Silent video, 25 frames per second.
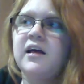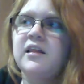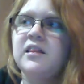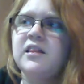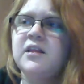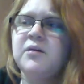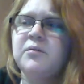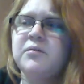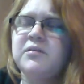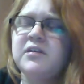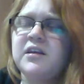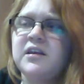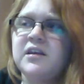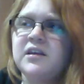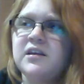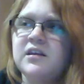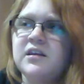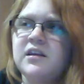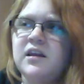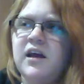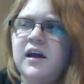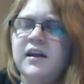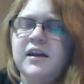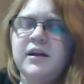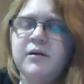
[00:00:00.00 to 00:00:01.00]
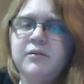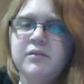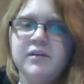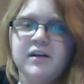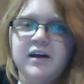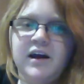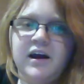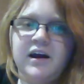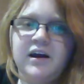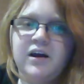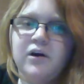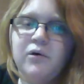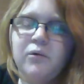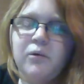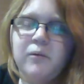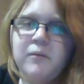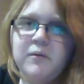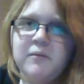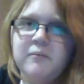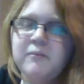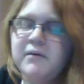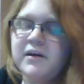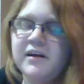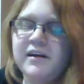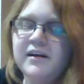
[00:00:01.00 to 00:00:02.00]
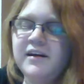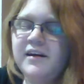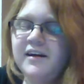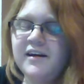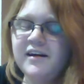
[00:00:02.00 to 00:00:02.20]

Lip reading: think it was a guy or a woman, but